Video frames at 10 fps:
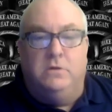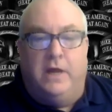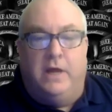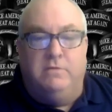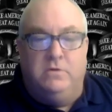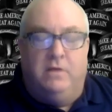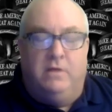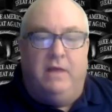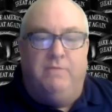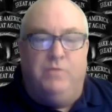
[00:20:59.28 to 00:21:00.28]
and
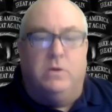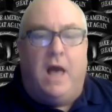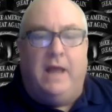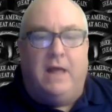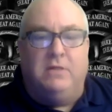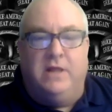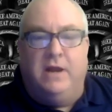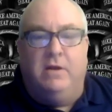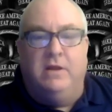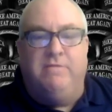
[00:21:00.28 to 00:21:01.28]
if you got out
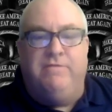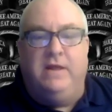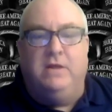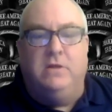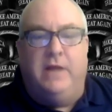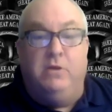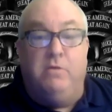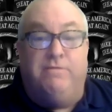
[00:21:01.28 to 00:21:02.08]
there in the field and you